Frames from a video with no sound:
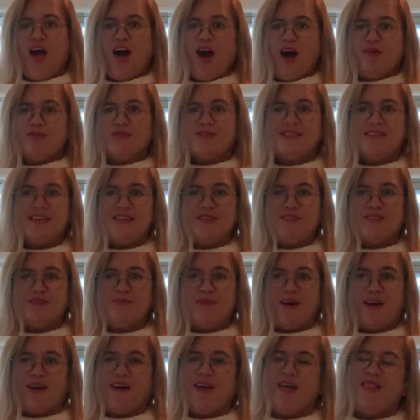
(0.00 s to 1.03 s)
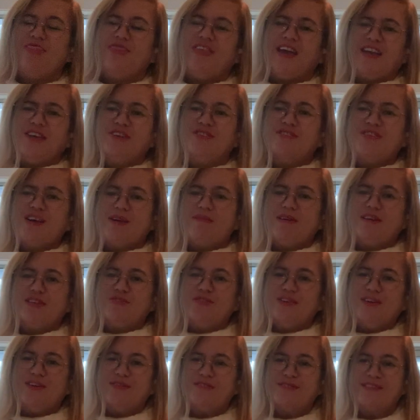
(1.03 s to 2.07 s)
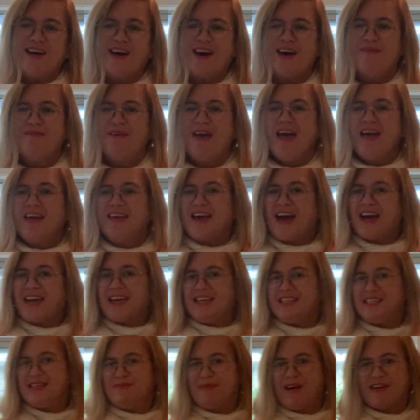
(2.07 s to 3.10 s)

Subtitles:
I will see you tomorrow. Thank you so much for your time. Ka kite